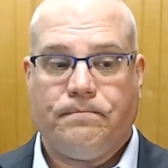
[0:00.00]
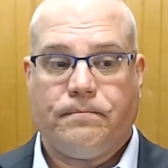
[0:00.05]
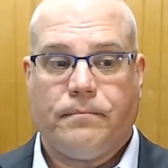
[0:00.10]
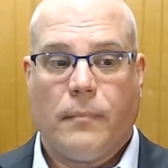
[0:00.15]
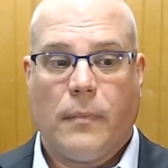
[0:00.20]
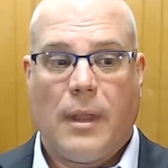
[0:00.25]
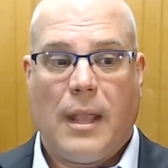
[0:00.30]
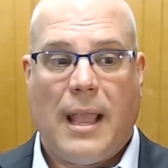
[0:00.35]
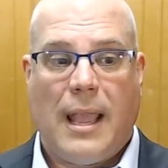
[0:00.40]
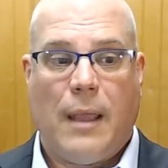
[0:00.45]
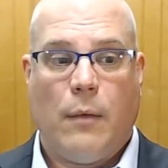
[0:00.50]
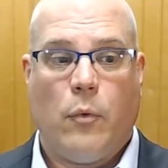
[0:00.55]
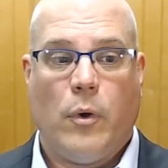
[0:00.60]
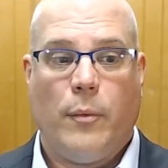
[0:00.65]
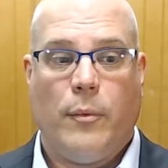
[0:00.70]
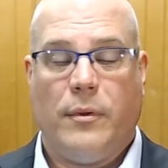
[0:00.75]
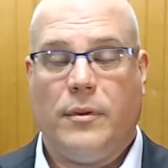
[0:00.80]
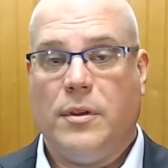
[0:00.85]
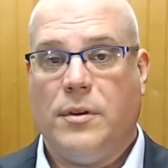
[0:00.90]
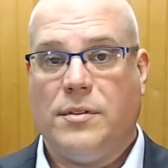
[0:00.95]
and we
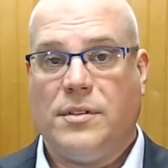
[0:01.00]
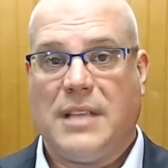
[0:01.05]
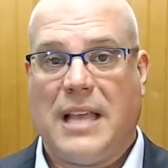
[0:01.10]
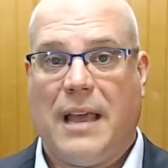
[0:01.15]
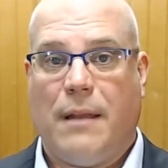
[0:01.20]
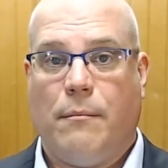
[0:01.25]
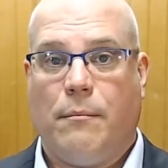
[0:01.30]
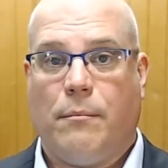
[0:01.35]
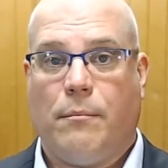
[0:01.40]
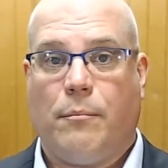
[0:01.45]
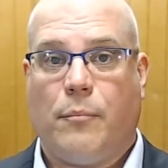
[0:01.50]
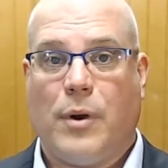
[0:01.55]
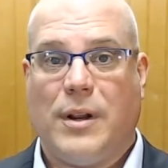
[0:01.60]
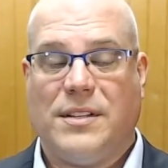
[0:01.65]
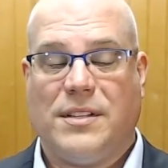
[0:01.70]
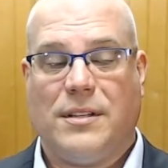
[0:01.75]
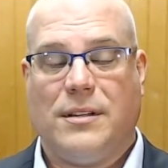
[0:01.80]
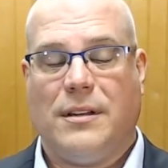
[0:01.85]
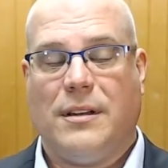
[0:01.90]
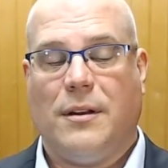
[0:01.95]
will use that
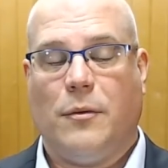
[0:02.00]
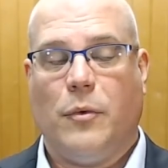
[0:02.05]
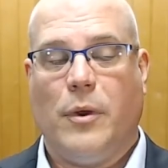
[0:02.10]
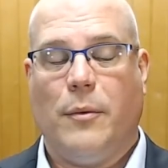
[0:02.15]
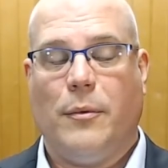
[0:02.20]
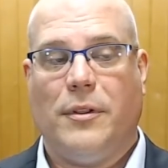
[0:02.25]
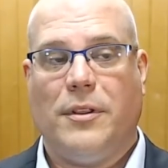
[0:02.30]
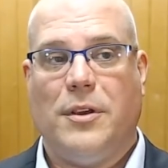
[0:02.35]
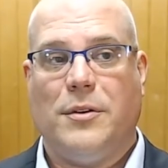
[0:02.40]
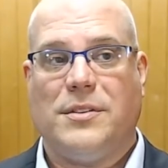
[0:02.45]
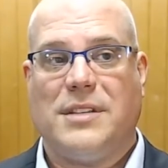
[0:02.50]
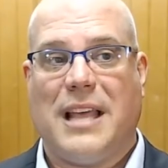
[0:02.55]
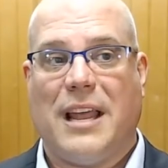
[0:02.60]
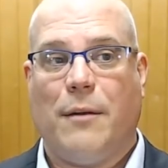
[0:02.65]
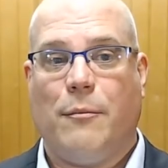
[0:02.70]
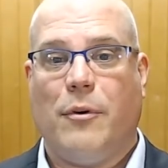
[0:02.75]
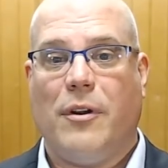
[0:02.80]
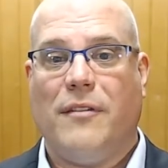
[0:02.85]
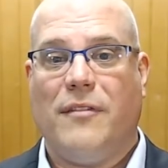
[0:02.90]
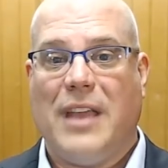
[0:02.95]

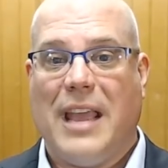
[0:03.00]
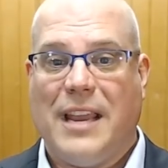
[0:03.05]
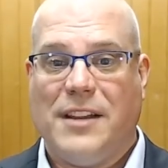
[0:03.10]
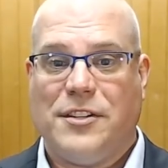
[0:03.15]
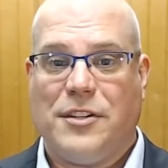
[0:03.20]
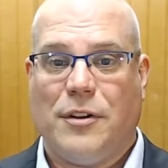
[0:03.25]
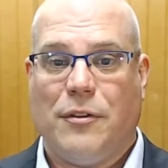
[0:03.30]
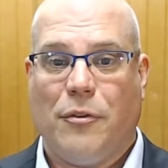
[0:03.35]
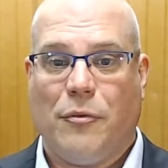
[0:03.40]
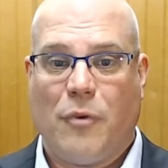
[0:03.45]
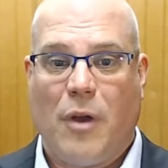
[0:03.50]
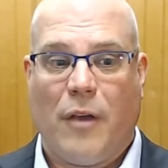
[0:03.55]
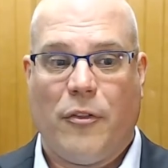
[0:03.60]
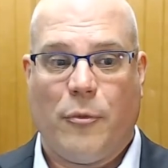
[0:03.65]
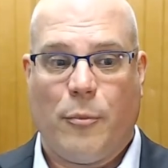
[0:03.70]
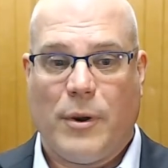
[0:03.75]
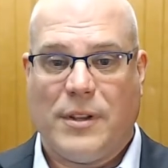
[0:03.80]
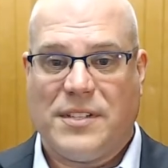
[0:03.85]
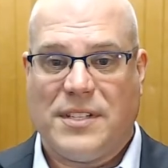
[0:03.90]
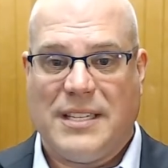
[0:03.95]
abbreviation throughout the
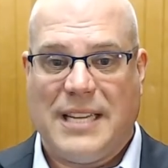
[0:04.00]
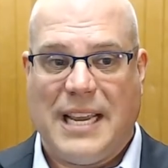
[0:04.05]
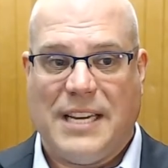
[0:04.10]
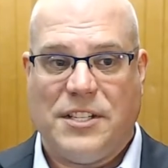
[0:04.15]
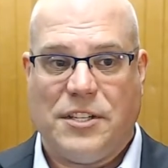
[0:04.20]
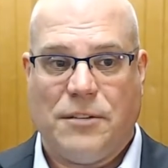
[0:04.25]
presentation.